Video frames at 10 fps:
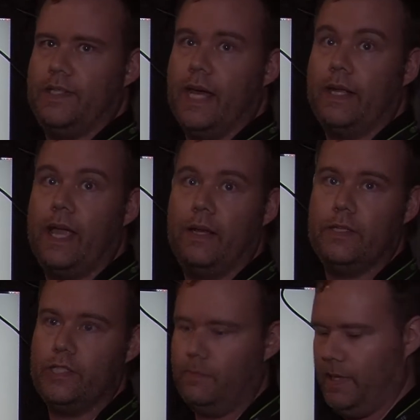
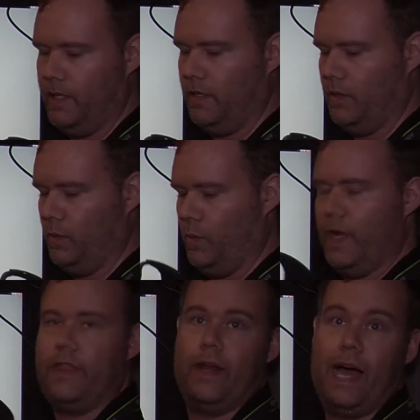dedicated G P U
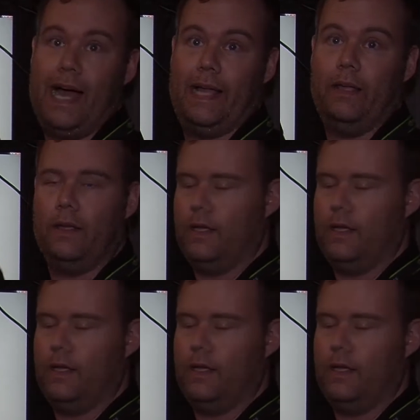with an eye.